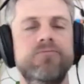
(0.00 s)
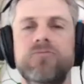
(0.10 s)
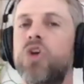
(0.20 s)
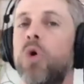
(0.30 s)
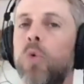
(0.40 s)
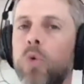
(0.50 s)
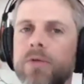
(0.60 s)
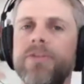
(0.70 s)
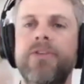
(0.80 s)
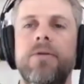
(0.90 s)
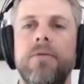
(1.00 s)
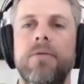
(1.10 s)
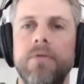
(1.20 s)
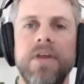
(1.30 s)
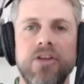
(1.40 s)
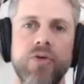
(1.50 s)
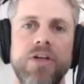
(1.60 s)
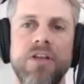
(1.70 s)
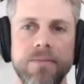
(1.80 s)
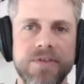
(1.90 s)
tools that they're
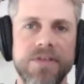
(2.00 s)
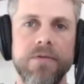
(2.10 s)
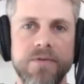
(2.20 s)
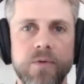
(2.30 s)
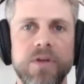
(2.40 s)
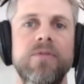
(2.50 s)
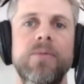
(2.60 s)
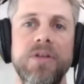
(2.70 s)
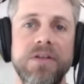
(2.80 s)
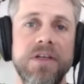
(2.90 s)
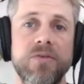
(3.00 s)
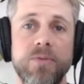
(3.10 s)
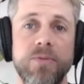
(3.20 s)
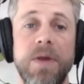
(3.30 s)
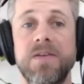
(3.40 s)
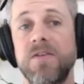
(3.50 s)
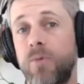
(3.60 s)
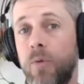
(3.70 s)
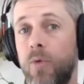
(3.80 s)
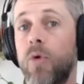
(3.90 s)
treating themselves with from an addiction perspective,
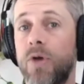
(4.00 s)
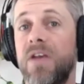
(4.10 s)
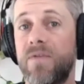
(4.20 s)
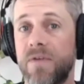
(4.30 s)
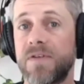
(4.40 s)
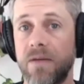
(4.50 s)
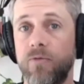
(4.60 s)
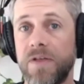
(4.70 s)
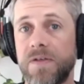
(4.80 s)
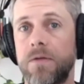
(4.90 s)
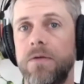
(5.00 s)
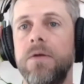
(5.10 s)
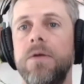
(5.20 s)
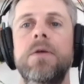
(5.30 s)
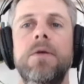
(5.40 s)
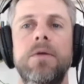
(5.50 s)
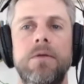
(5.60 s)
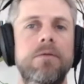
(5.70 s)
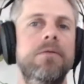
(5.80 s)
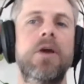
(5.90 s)
but we're all here for the same reason,
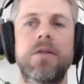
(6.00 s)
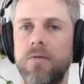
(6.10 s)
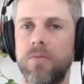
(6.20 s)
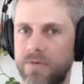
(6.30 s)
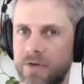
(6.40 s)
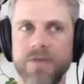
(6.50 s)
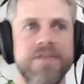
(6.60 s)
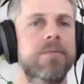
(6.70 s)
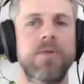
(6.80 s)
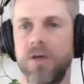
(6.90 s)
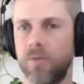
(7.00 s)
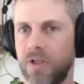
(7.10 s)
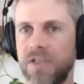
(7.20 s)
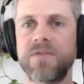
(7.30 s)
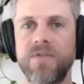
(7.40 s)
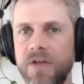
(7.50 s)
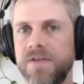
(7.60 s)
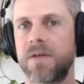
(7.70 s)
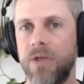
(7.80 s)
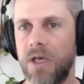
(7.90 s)
that we've lost something and we need to find
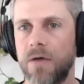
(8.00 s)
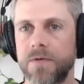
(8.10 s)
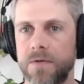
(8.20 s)
something else.